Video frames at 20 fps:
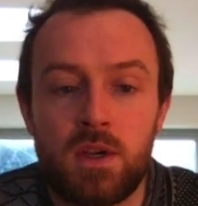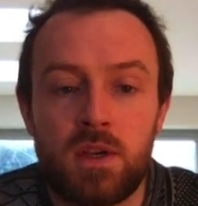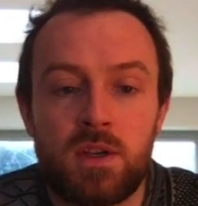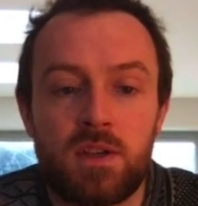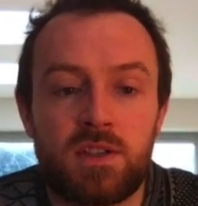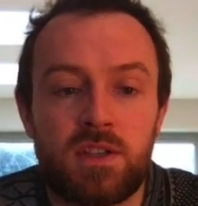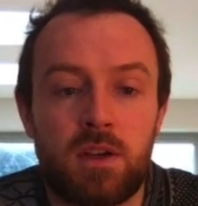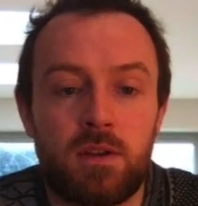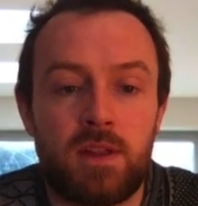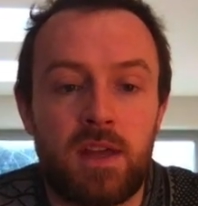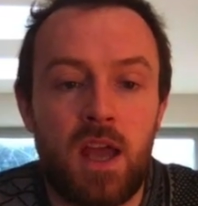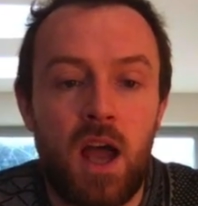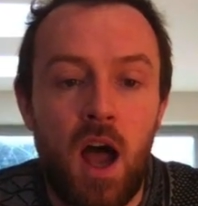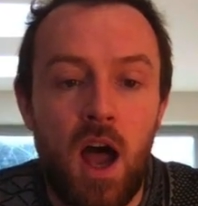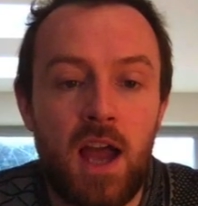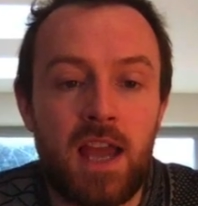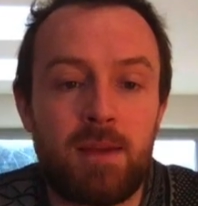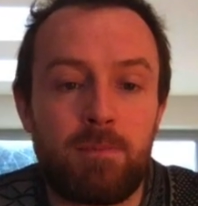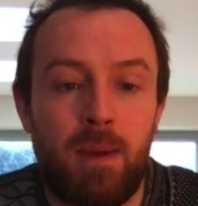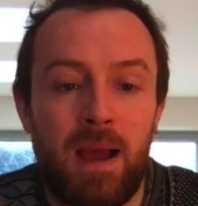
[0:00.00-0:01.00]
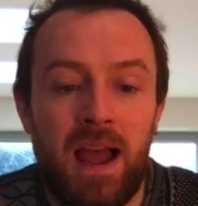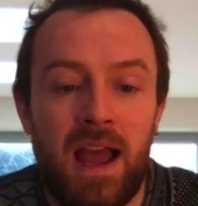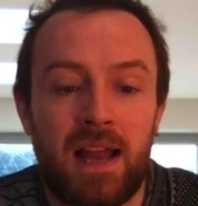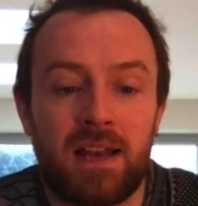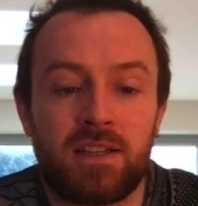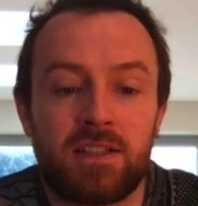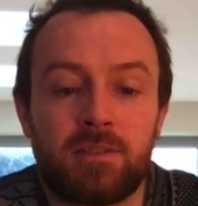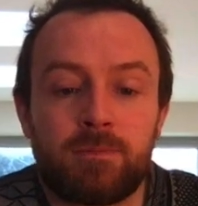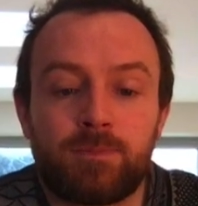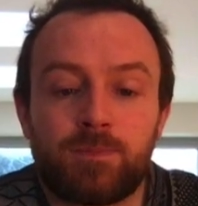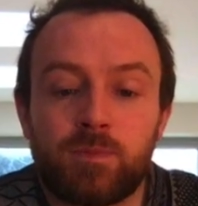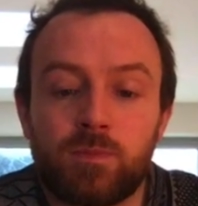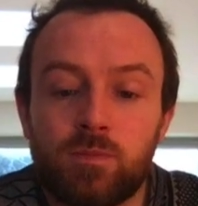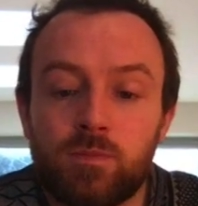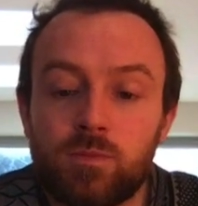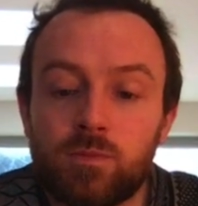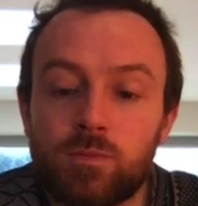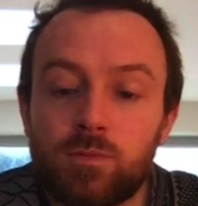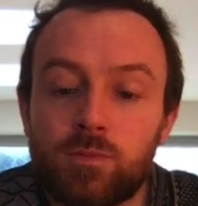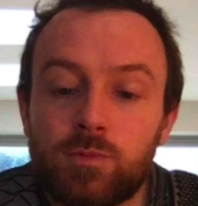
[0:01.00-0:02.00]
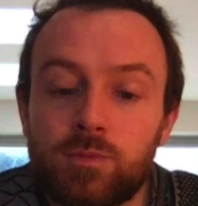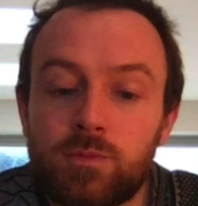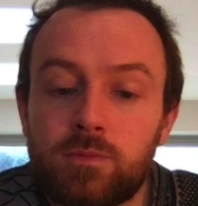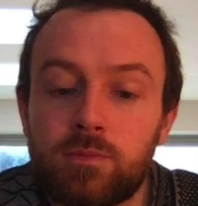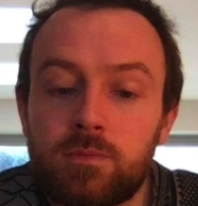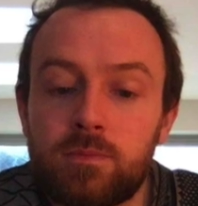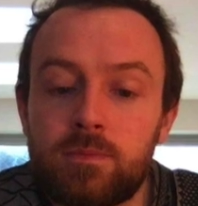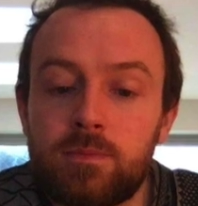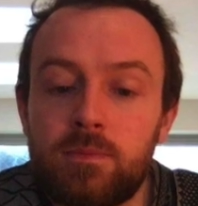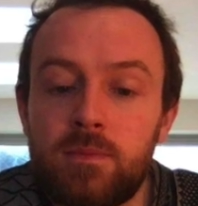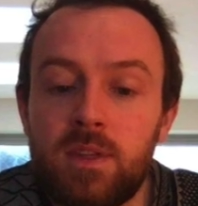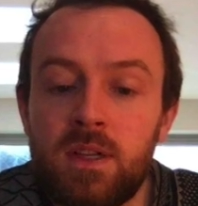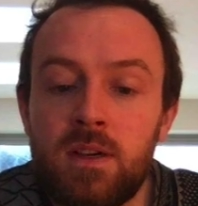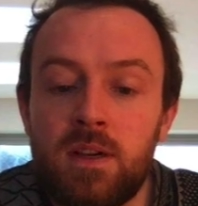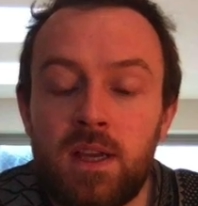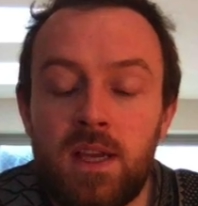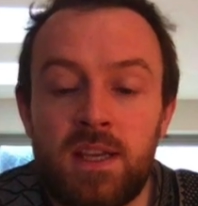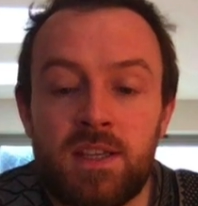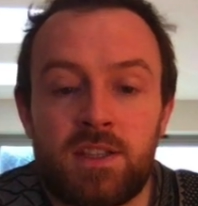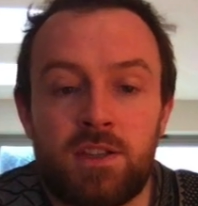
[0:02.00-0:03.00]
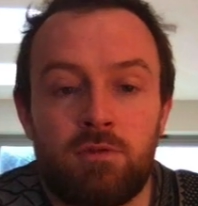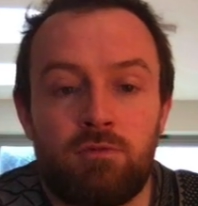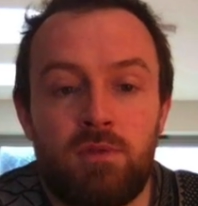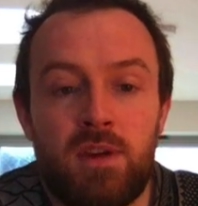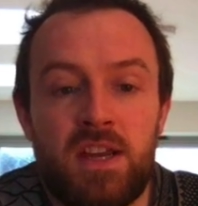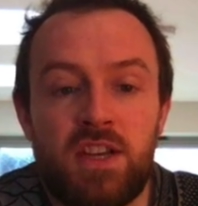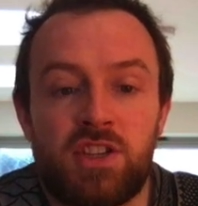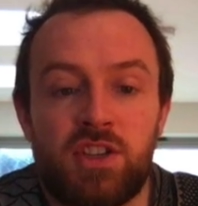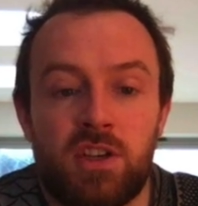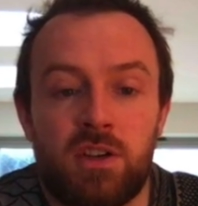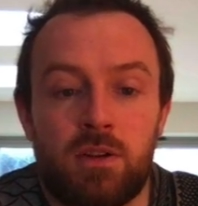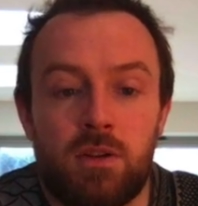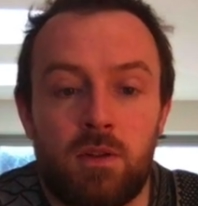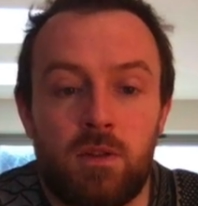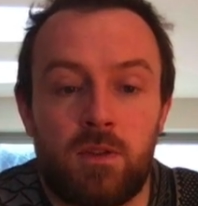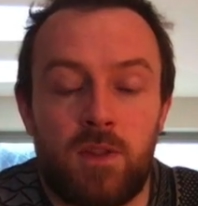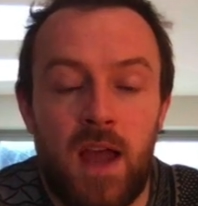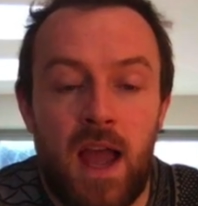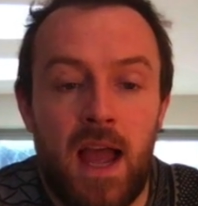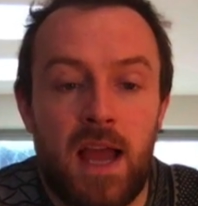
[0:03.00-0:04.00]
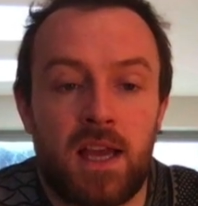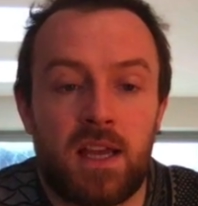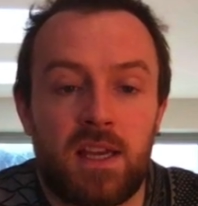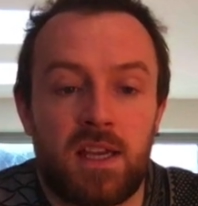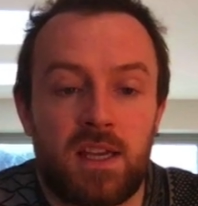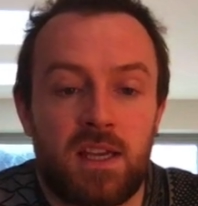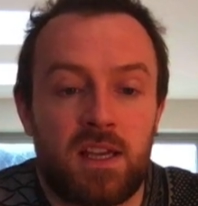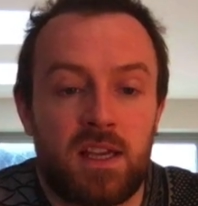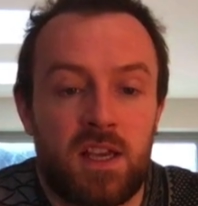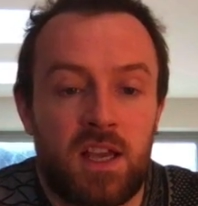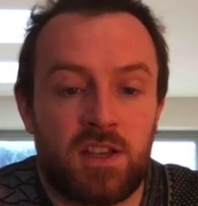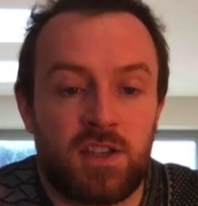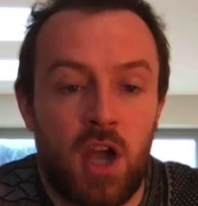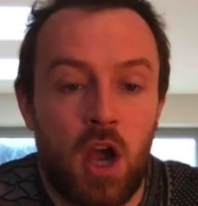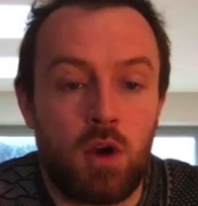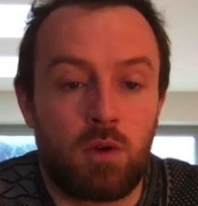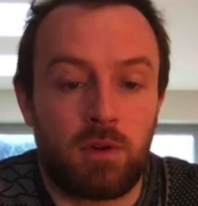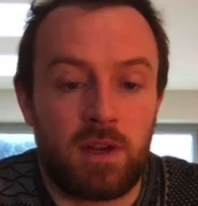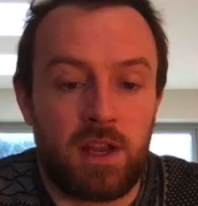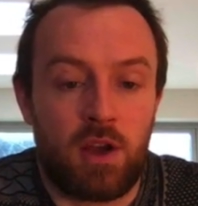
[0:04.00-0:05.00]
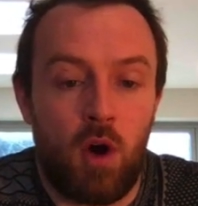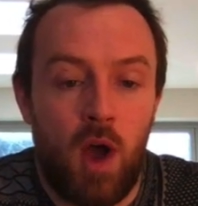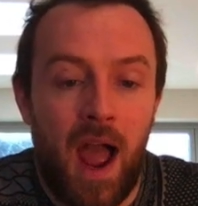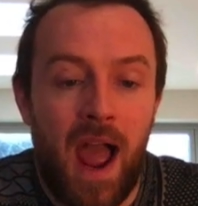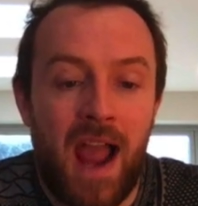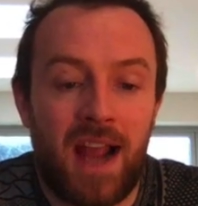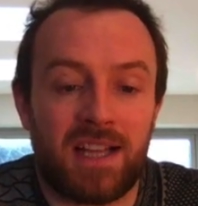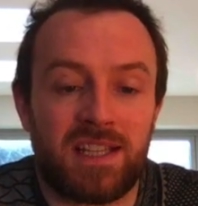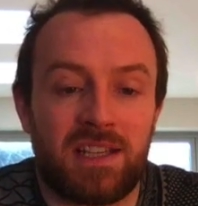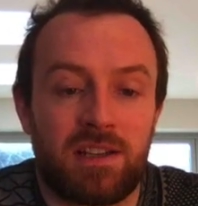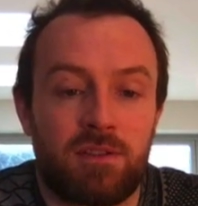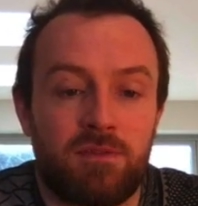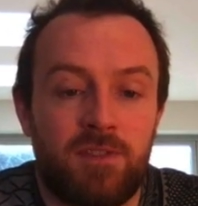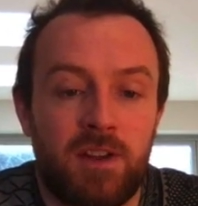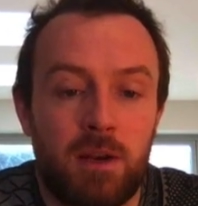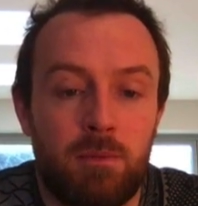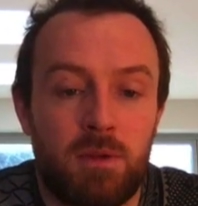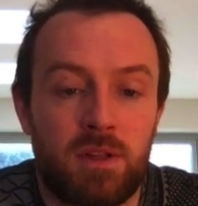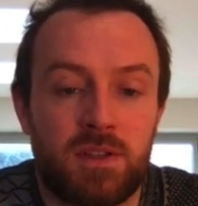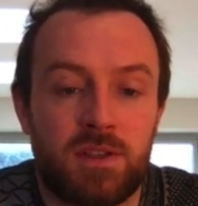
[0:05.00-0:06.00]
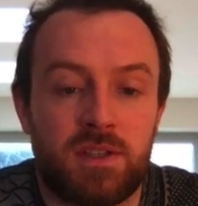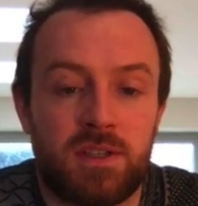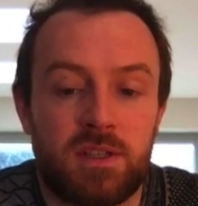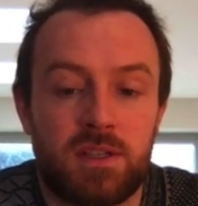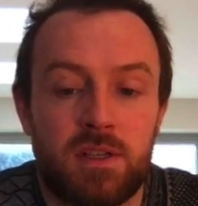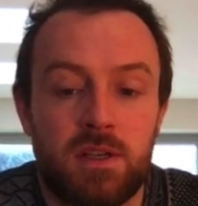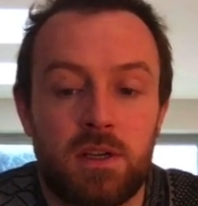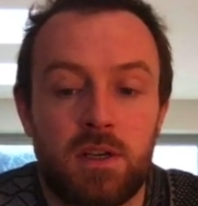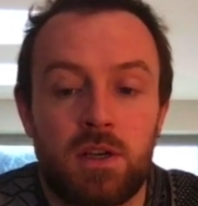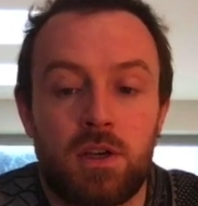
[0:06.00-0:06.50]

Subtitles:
So the I band is the region that has only got actin filaments,